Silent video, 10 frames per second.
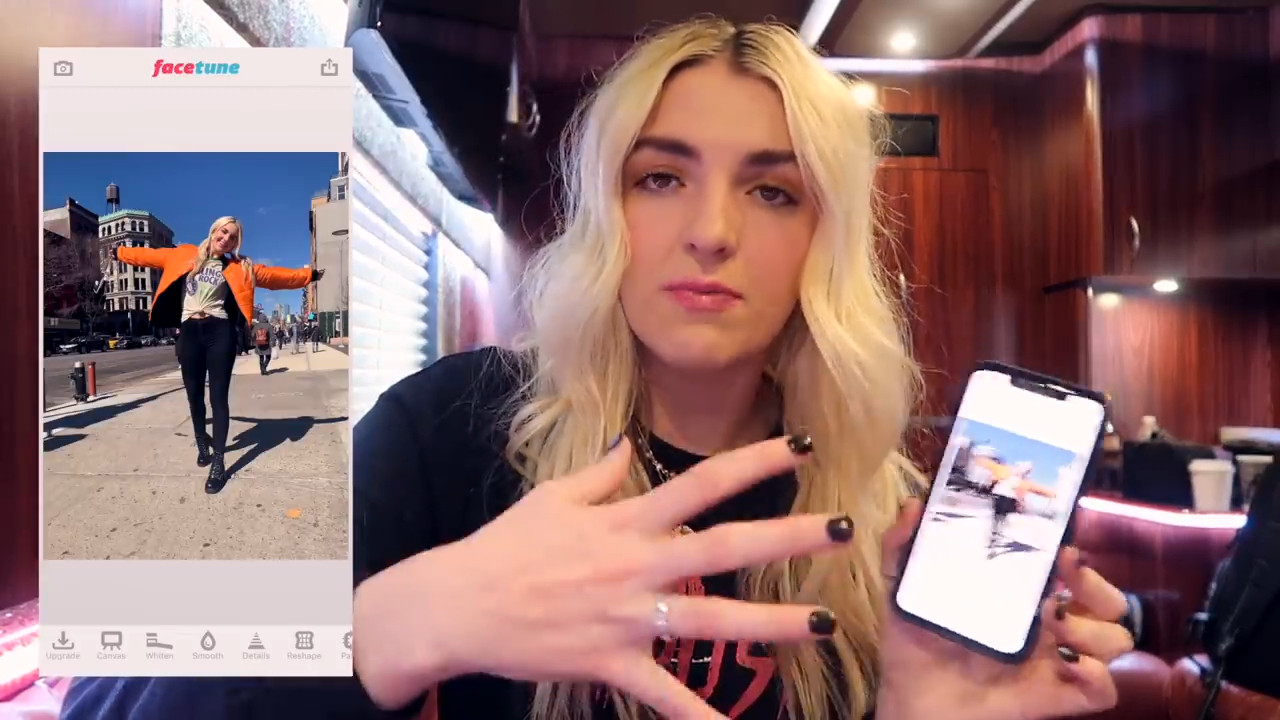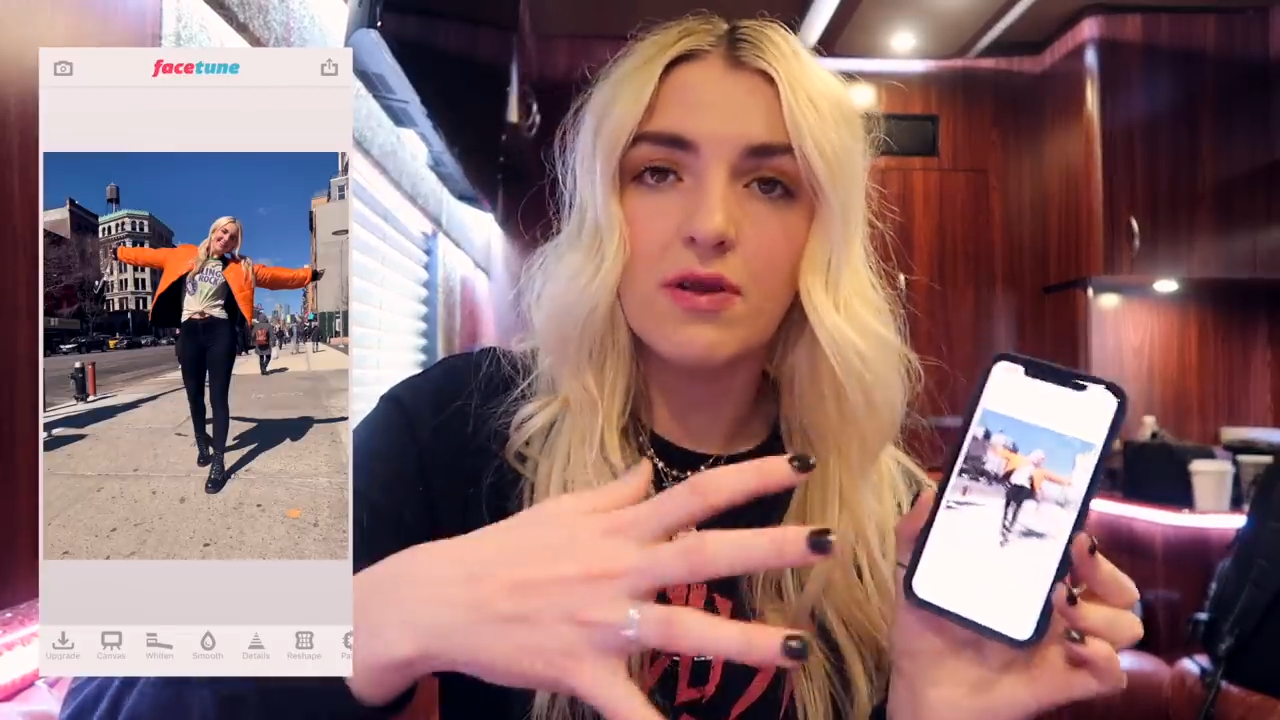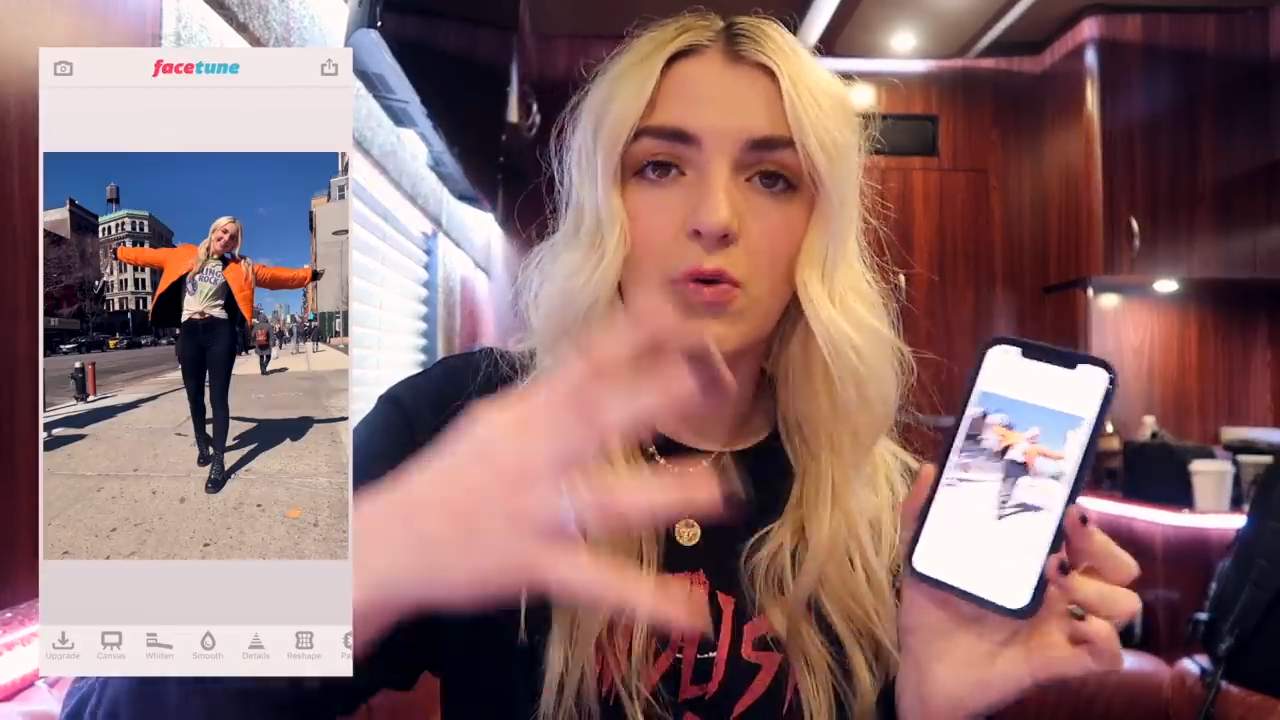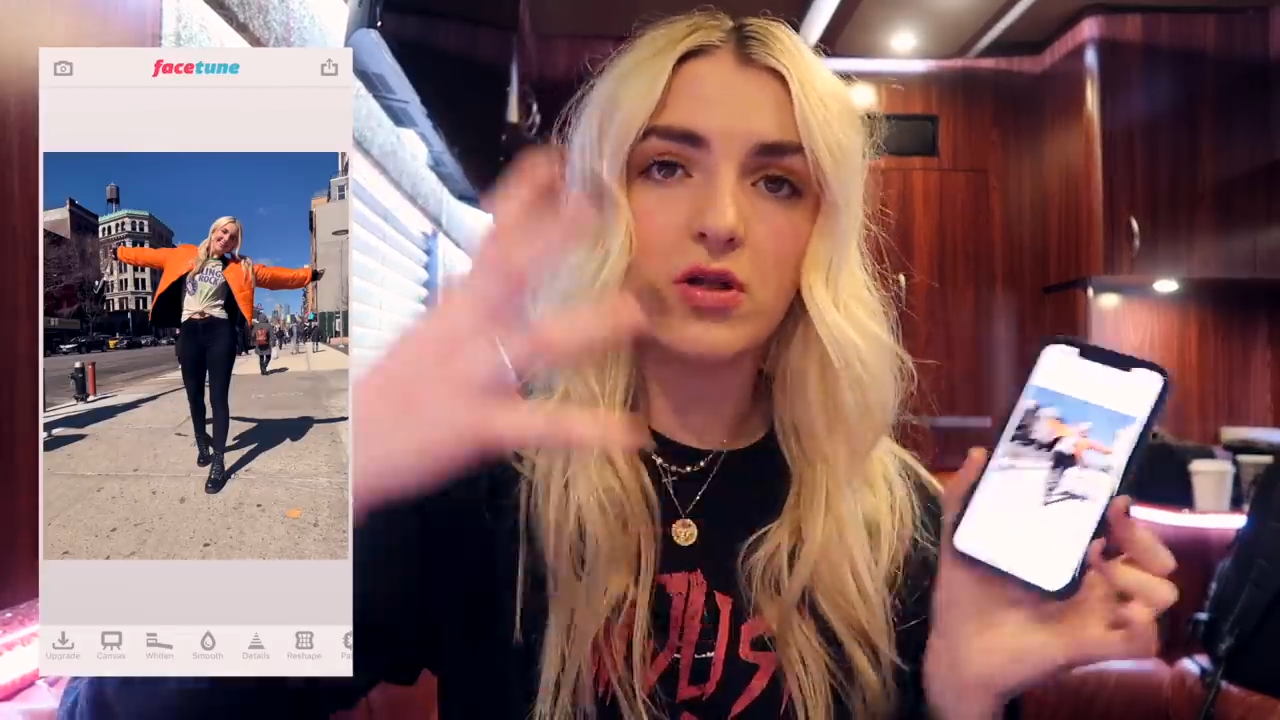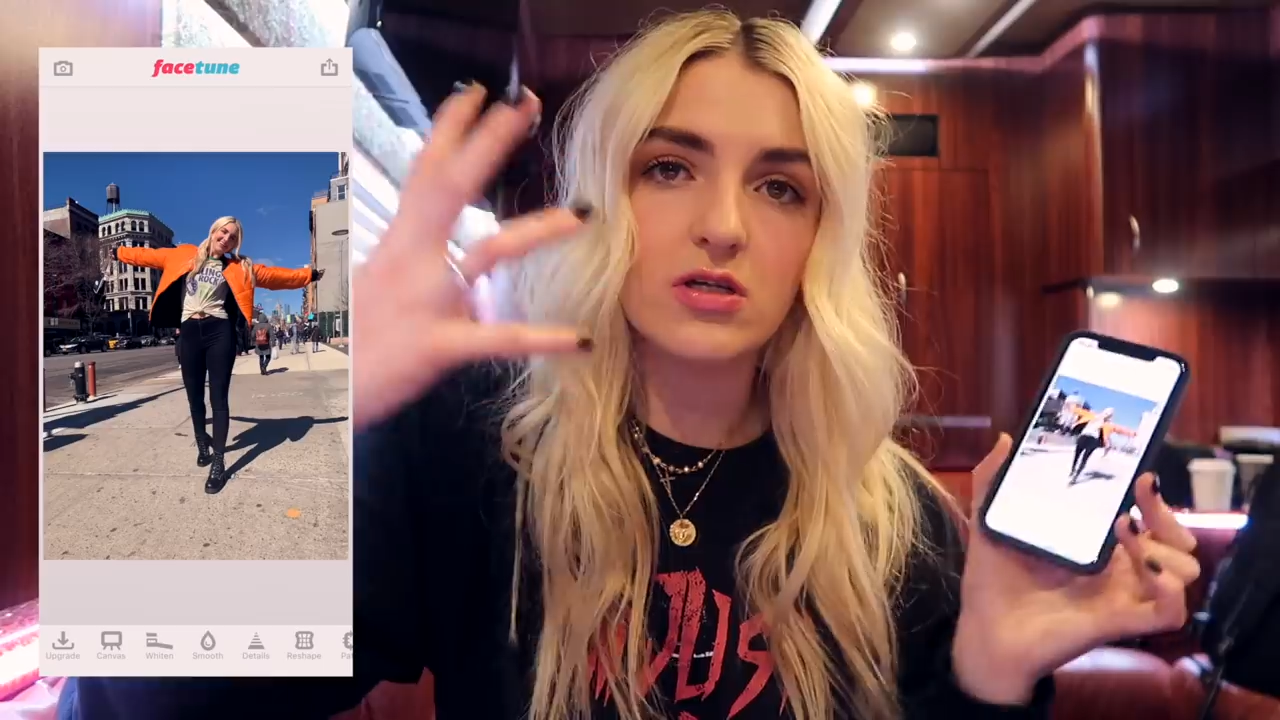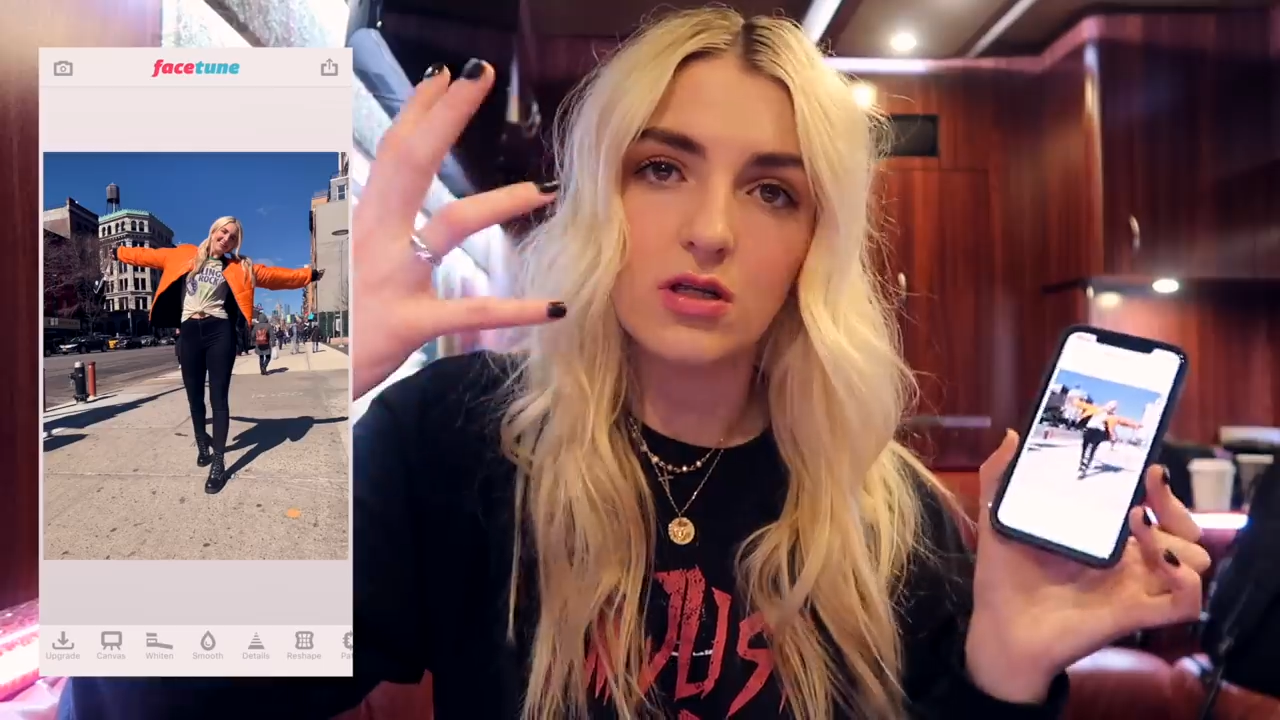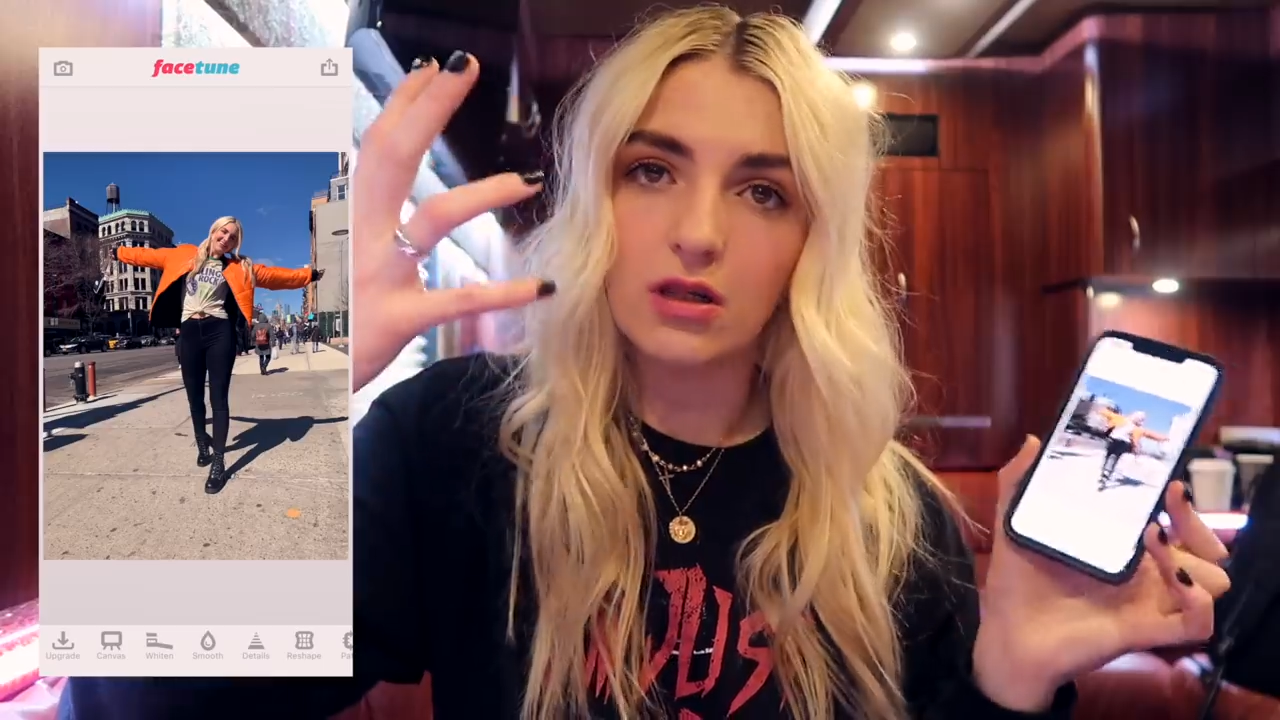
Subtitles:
something where there's